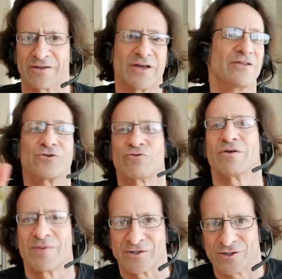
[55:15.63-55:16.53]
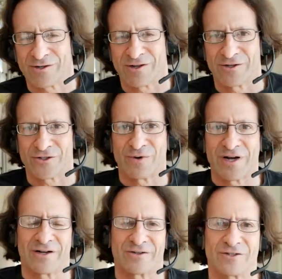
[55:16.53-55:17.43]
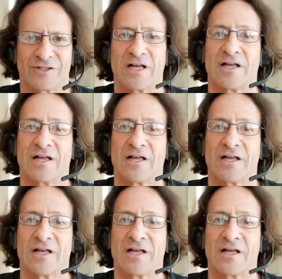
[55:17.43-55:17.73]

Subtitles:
then 3 months to close the round.